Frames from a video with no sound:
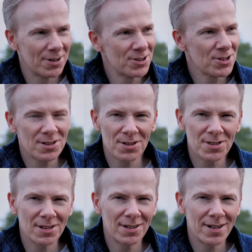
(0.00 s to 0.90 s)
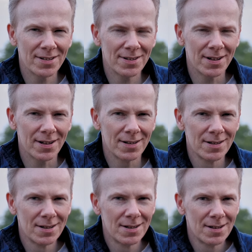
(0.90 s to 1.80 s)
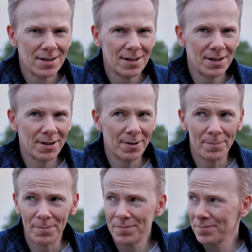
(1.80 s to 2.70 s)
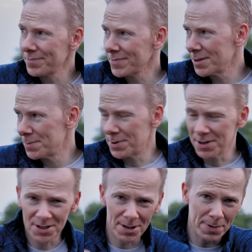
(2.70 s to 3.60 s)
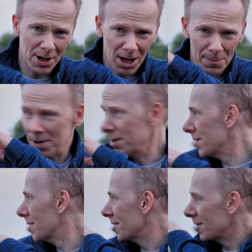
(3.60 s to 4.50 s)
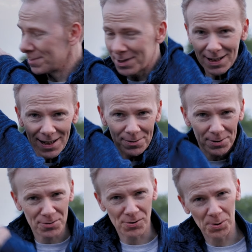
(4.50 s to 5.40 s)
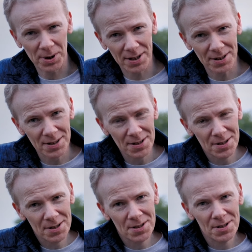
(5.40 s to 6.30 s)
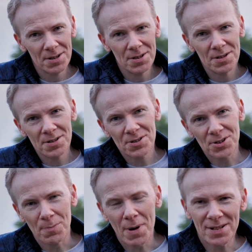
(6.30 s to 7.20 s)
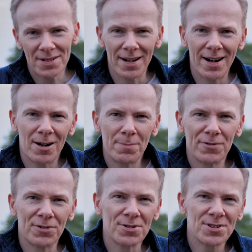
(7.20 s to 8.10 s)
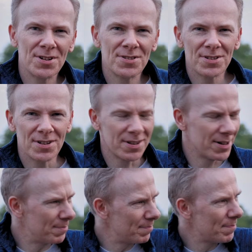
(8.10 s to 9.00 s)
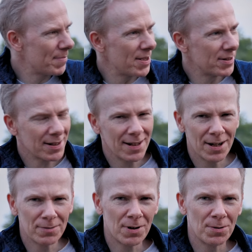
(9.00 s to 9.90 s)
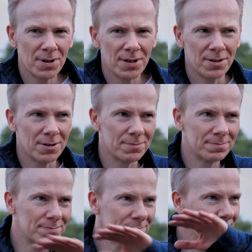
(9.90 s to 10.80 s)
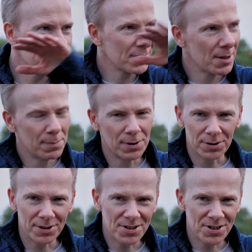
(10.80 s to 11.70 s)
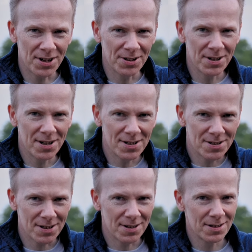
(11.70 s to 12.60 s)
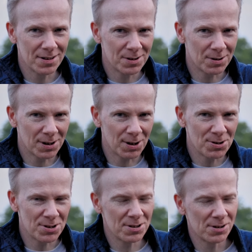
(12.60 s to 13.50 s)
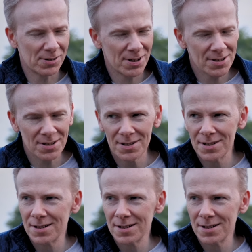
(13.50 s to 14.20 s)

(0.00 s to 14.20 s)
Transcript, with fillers: I just lost the light there. Probably see behind me, cloud has rolled in. So about an hour before sunset, that band of cloud rolled in and blocked the sun as it got close to the horizon.